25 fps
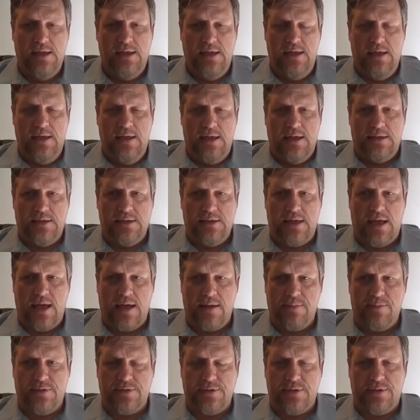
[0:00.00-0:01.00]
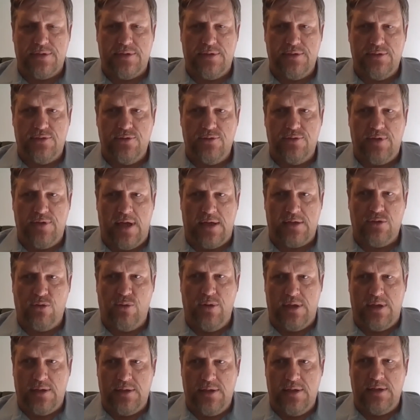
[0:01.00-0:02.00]
it enables us to do that
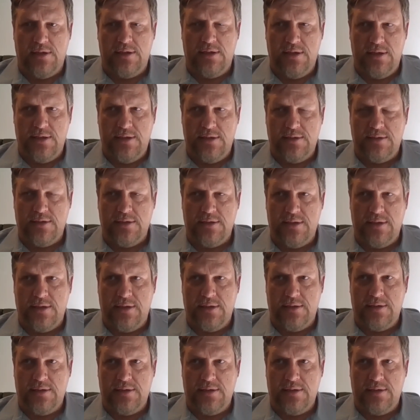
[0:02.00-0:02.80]
quickly and easily.